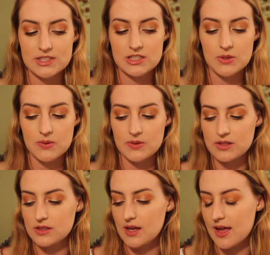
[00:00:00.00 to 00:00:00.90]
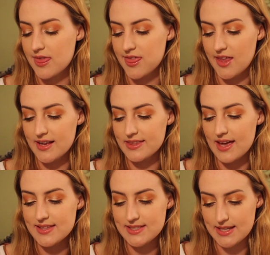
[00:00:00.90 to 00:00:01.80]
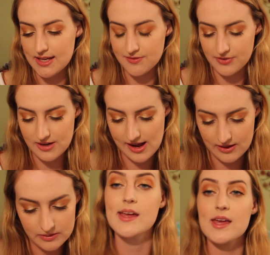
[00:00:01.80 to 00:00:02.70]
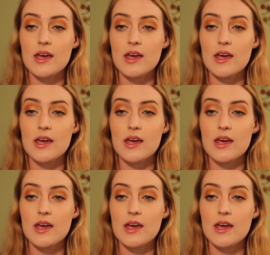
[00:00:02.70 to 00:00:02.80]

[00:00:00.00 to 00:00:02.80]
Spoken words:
So I think that's it for now.